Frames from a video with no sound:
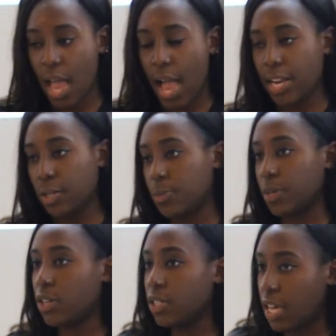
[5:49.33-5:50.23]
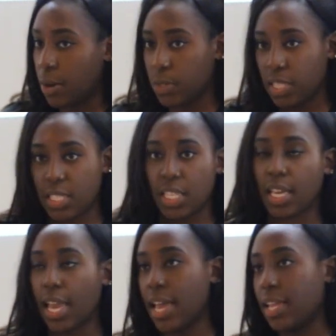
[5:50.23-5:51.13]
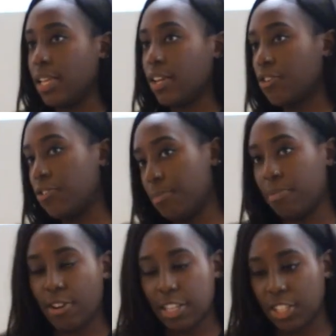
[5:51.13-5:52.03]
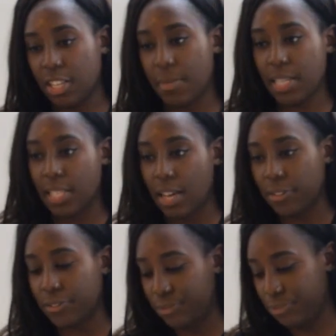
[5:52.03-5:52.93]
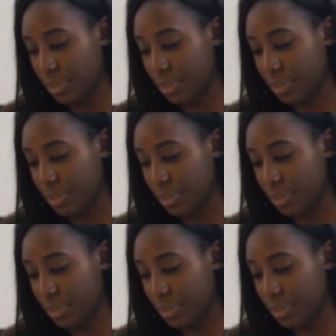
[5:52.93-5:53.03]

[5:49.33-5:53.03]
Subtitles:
and it was because I wasn't seeing any career progression in myself.